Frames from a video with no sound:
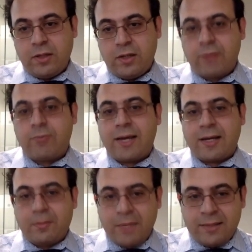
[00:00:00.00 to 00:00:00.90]
I
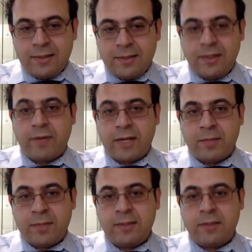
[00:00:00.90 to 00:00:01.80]
recommend it, I
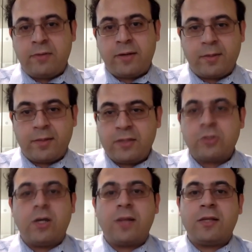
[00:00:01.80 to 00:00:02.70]
recommend it, I recommend it. There's
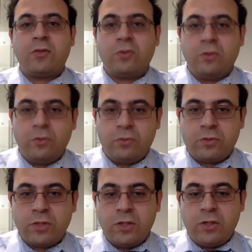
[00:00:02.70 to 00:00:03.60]
nothing to
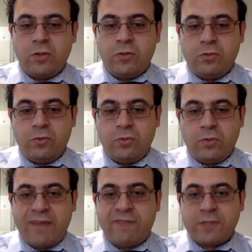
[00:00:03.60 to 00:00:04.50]
lose. You
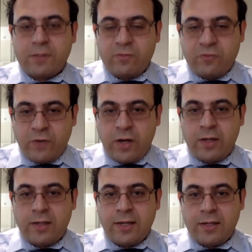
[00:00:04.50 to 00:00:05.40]
have some
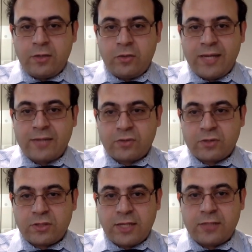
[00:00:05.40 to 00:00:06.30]
fun and you
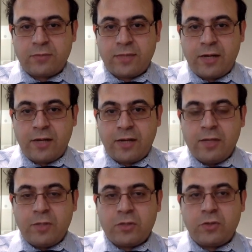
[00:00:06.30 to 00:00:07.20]
exercise without,
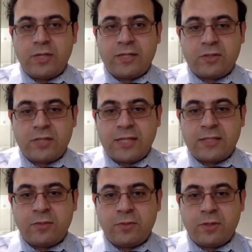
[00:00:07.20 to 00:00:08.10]
because you're
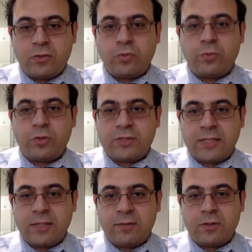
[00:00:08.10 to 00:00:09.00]
exercising with a group, you're
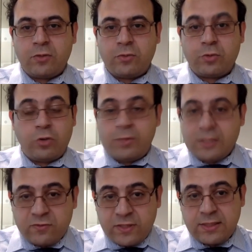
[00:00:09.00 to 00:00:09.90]
singing with a group, so
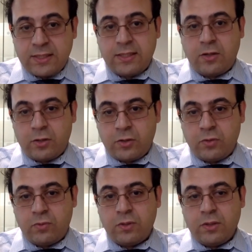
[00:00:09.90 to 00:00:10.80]
nobody's fixated on
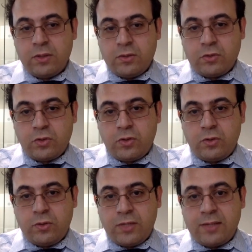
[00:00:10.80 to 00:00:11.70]
you. So
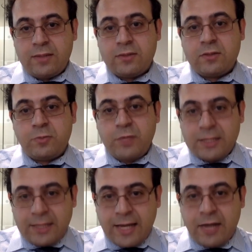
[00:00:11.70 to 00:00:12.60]
you can speak
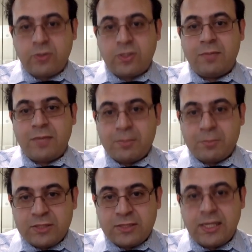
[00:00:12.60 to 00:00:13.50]
loud, you can make
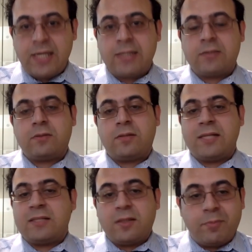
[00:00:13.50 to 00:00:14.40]
mistakes.
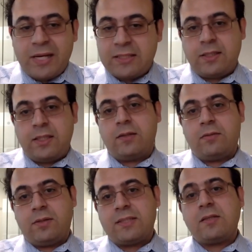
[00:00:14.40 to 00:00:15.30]
That's the best thing.
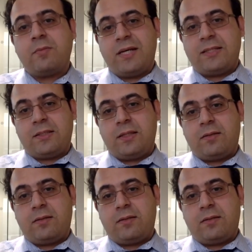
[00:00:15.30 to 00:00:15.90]
That's the best thing.